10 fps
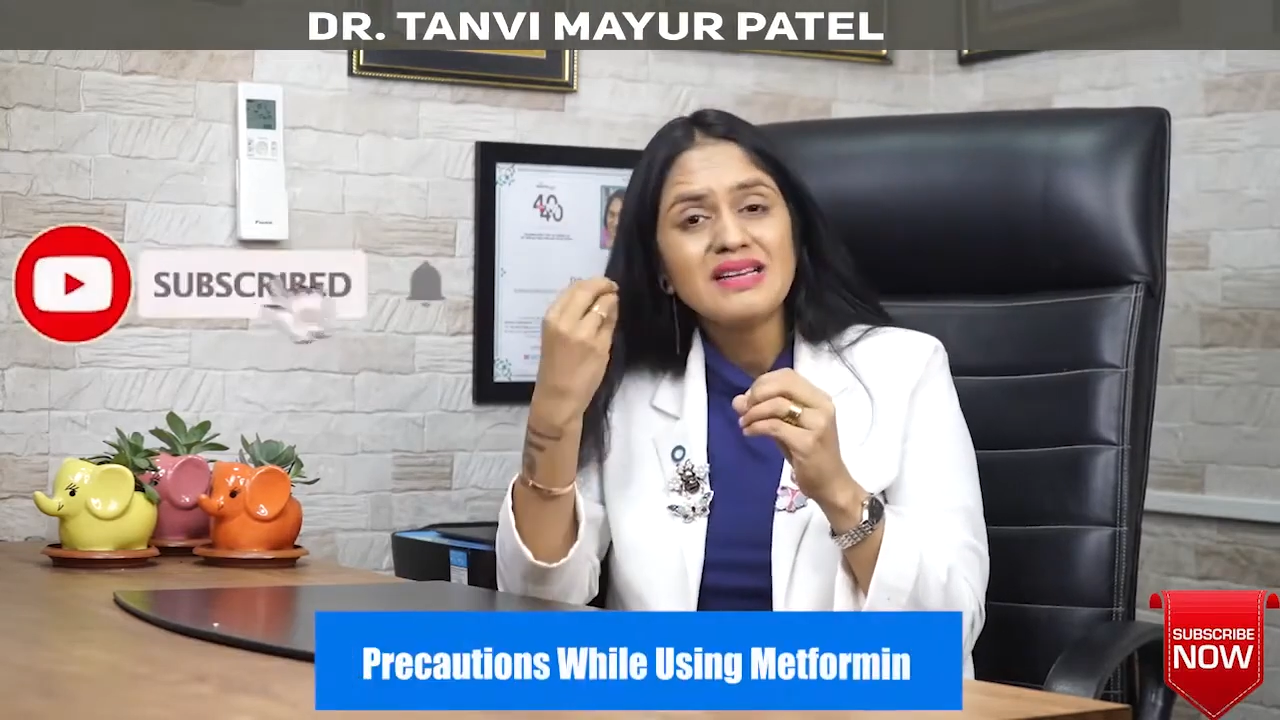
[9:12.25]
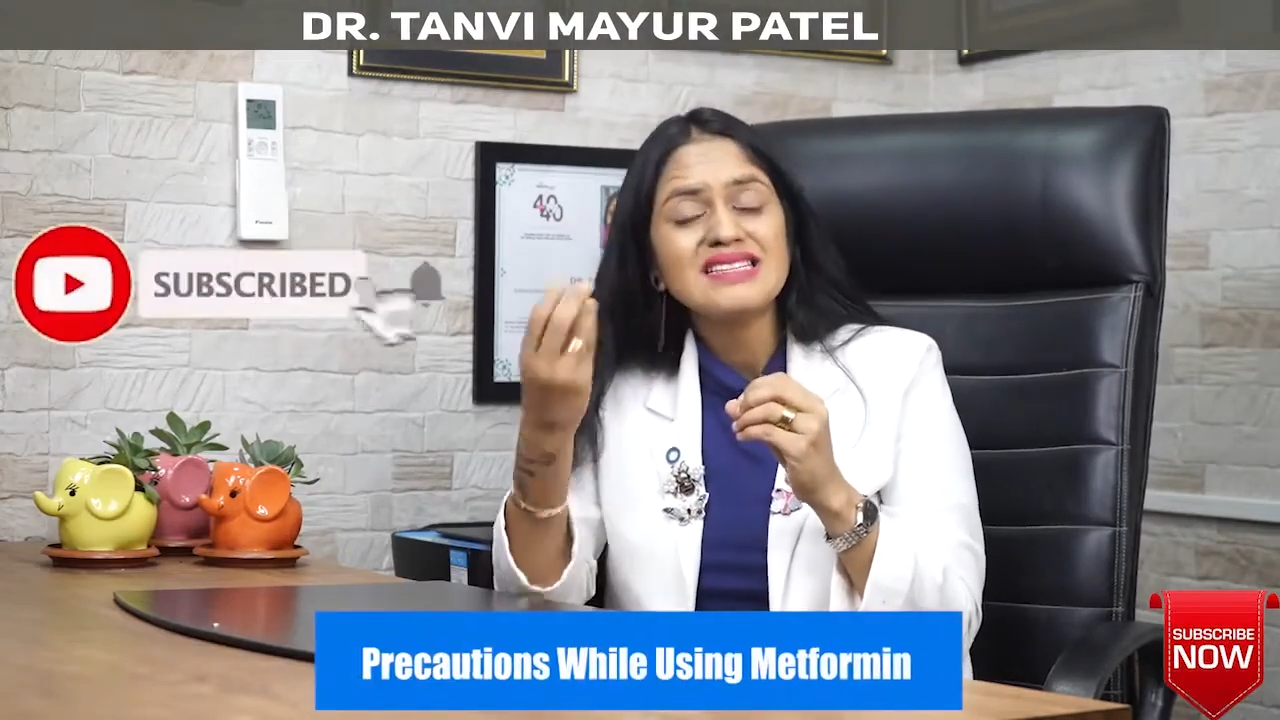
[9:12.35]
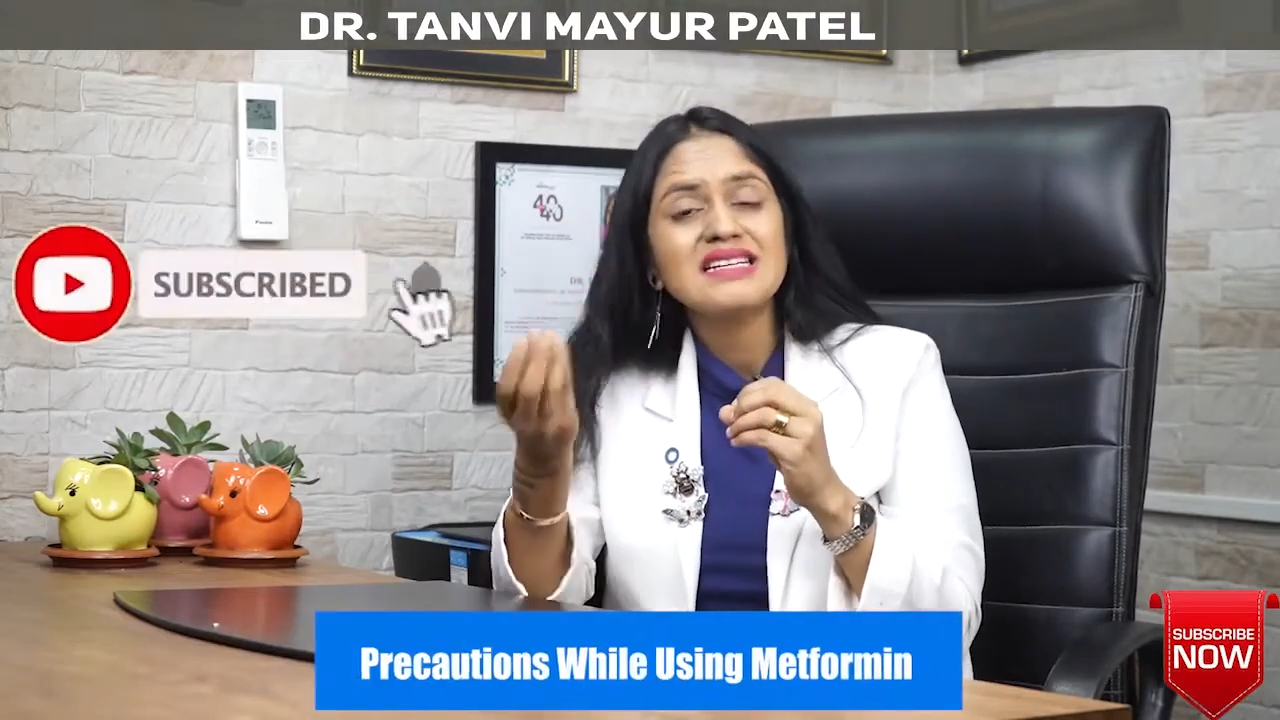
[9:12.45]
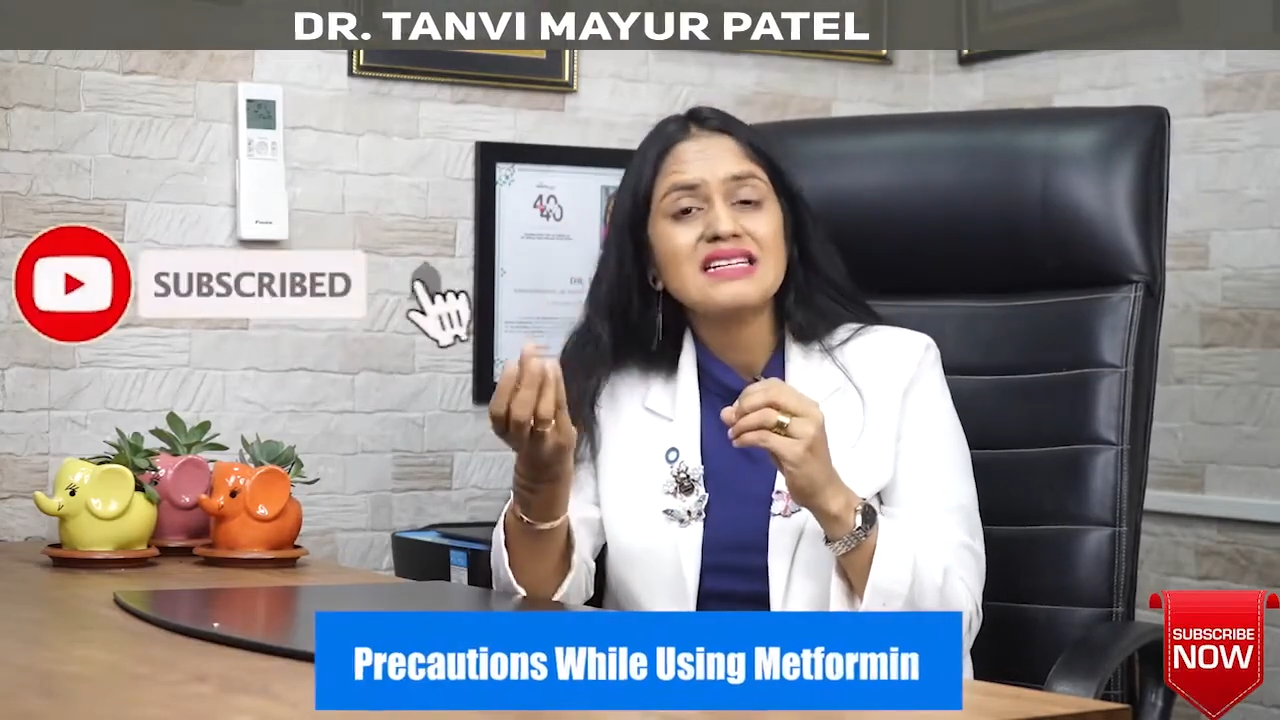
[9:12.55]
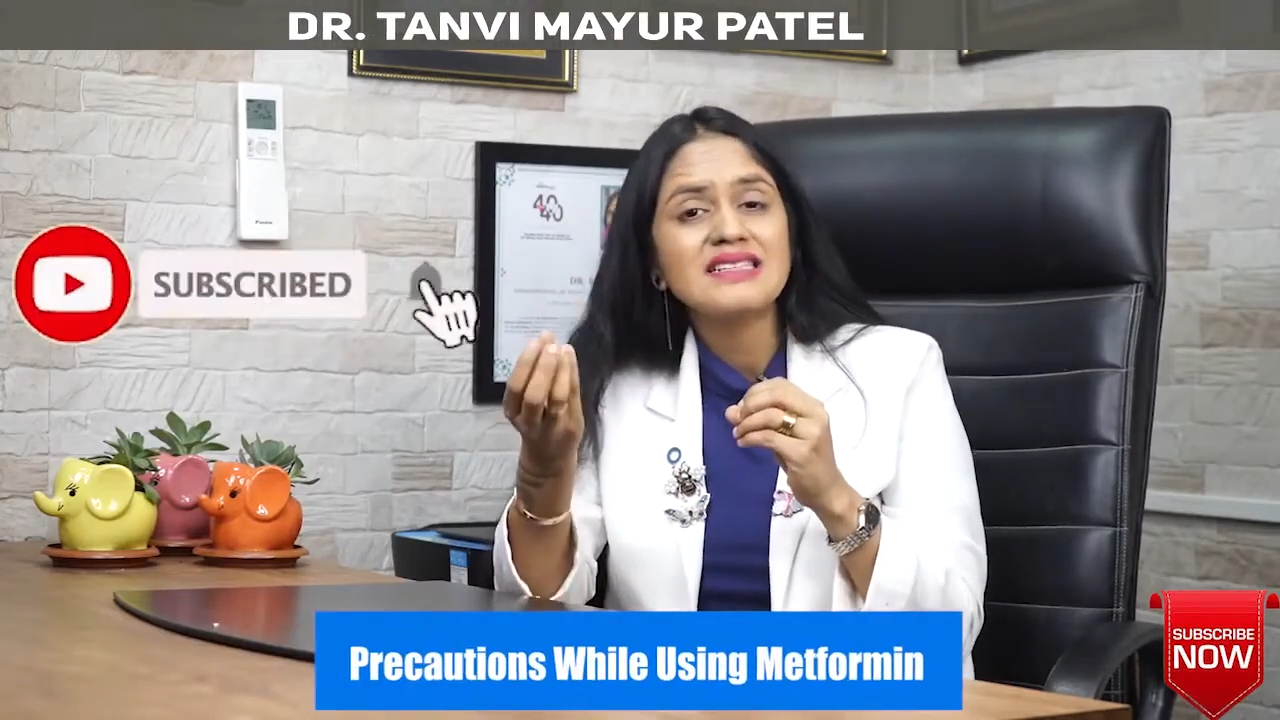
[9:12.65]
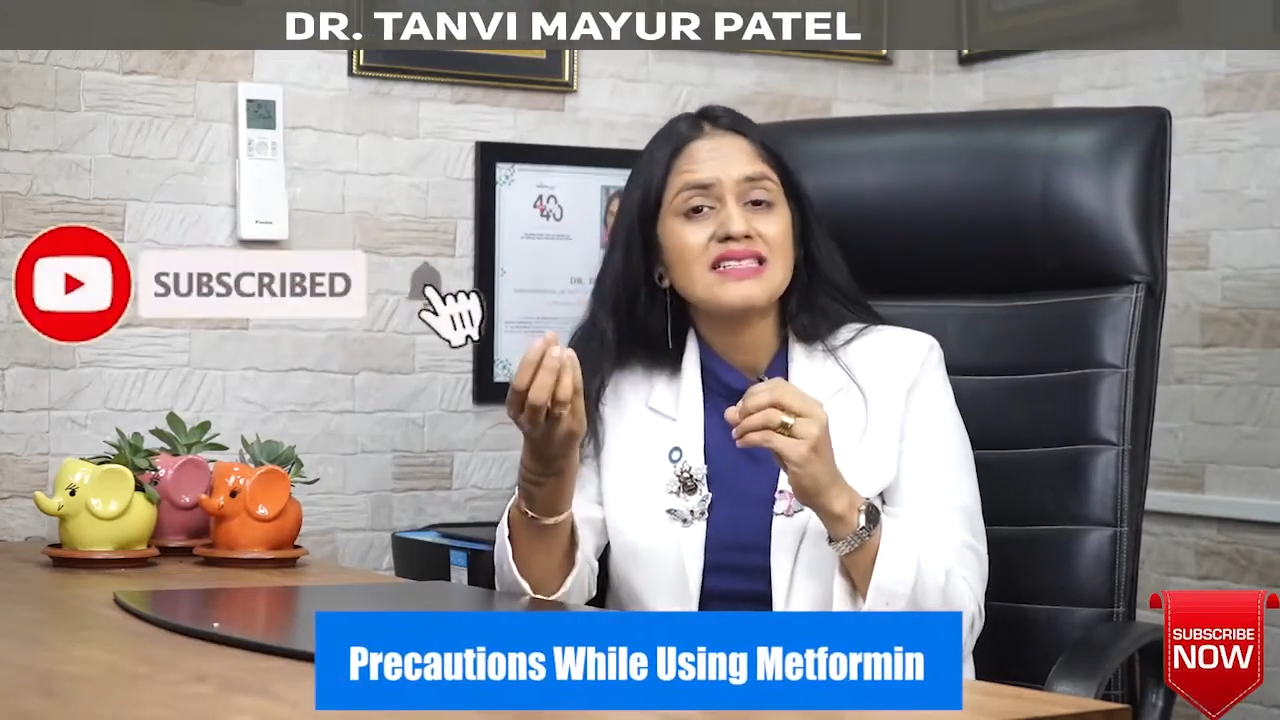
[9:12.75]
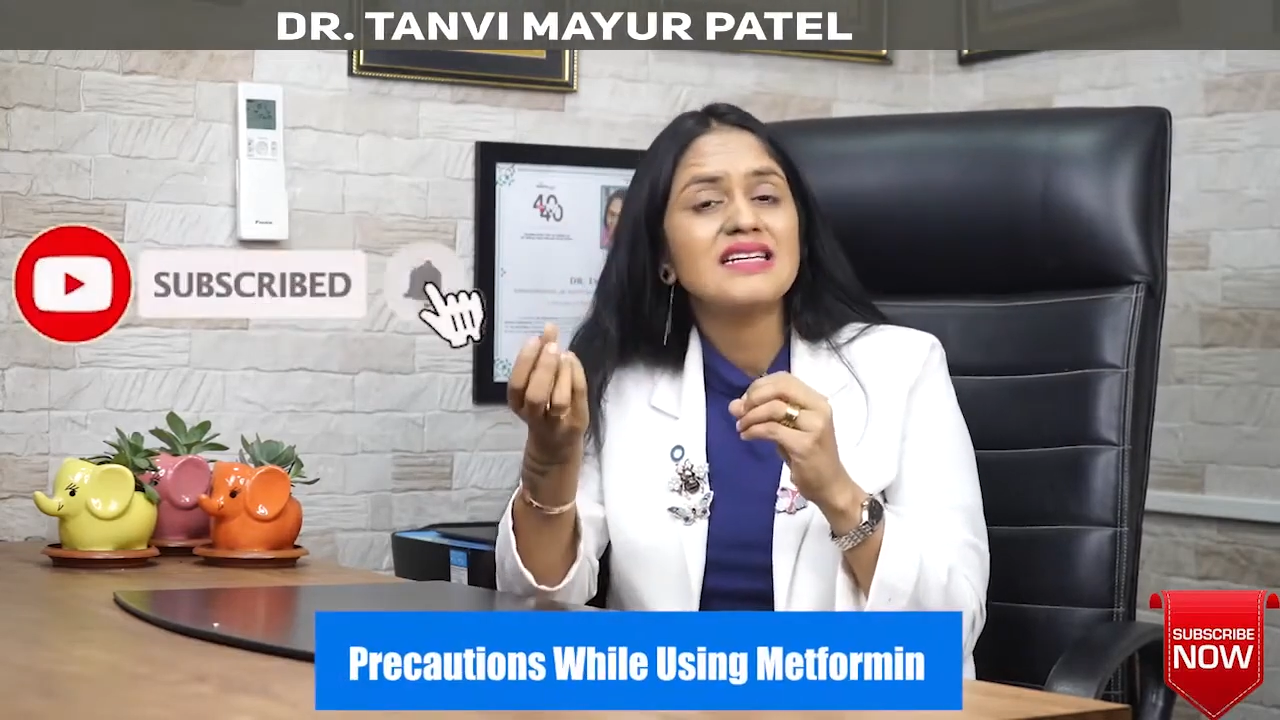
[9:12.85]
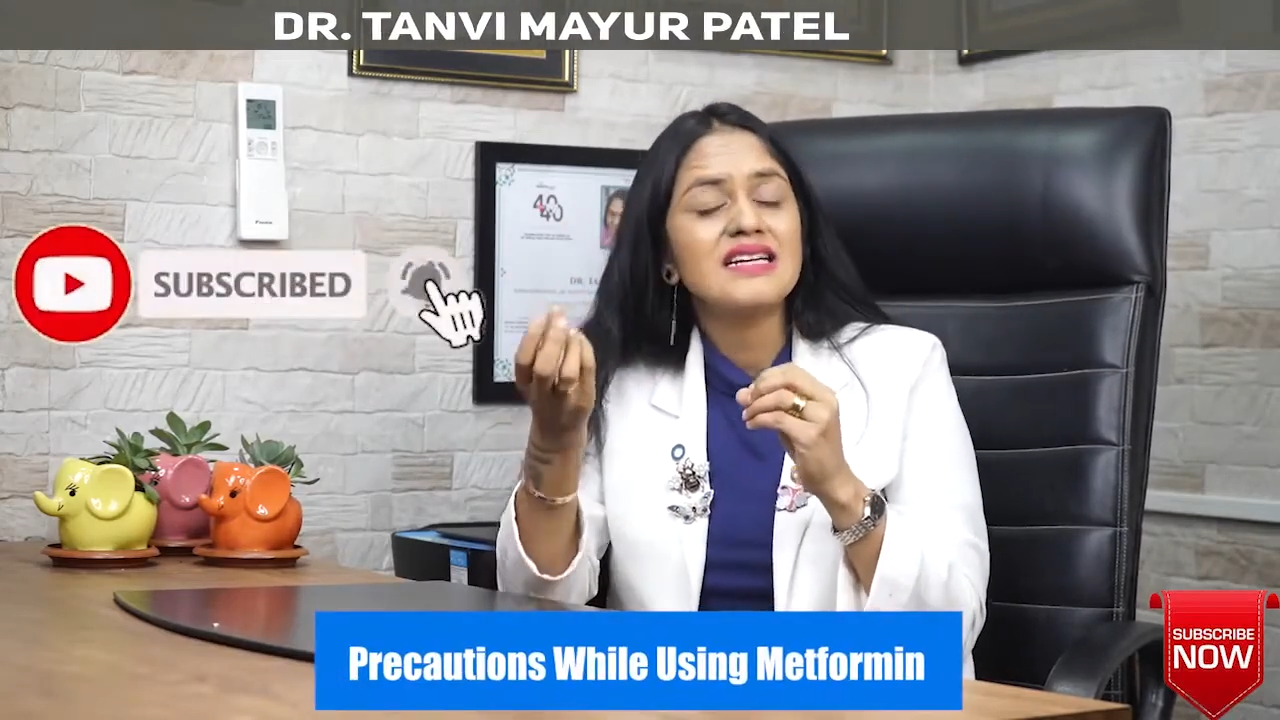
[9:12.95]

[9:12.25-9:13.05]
secreted